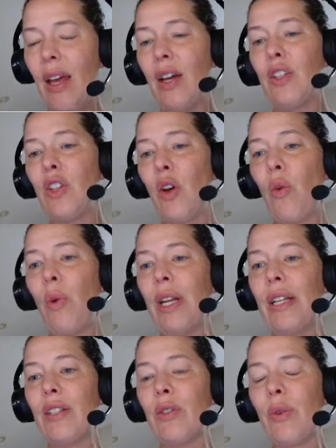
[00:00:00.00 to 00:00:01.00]
So what
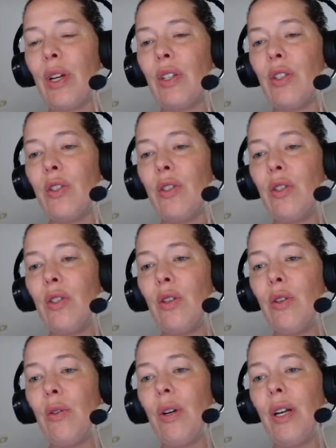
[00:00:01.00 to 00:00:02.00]
it is going to
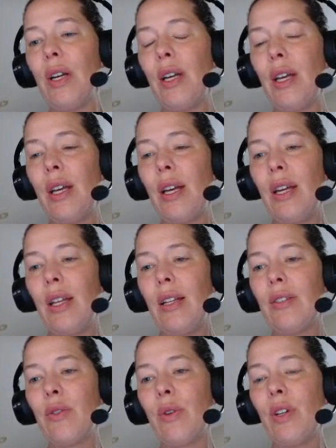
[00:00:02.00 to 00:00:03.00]
do, it
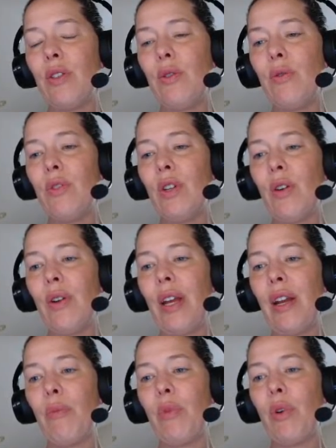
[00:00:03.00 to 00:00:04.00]
is going to
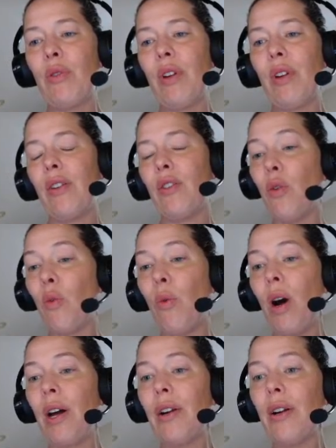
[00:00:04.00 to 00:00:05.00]
donate a proton to
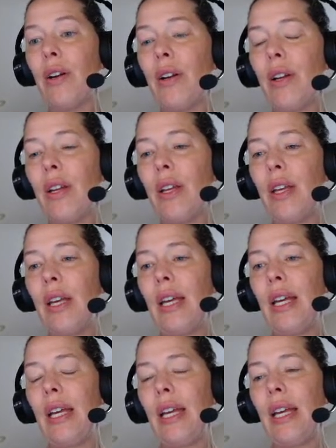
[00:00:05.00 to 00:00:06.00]
water,
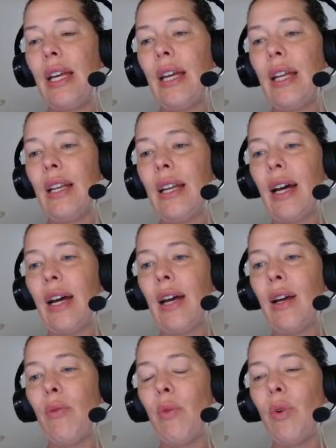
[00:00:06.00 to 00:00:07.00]
and
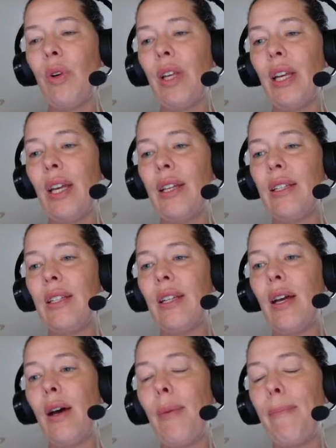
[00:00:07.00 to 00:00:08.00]
I will get
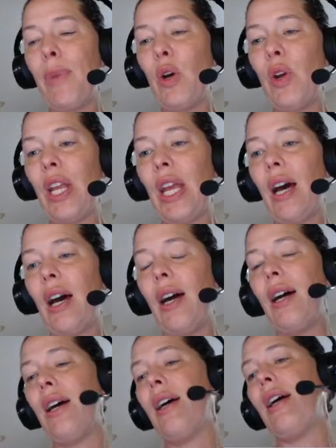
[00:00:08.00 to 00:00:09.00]

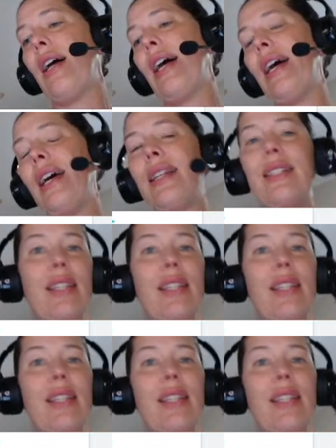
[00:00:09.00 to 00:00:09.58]
ammonia as